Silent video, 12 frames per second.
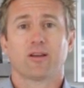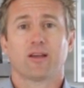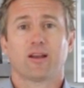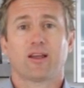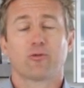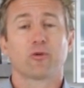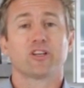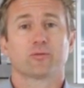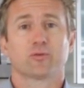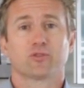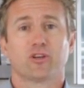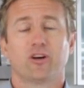a
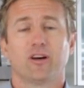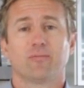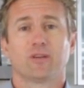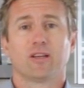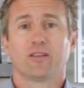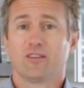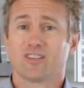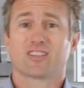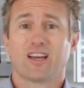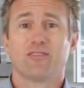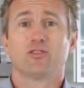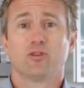reasonable time. This
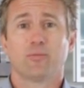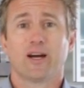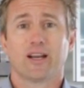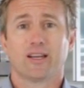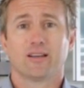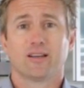saves you money.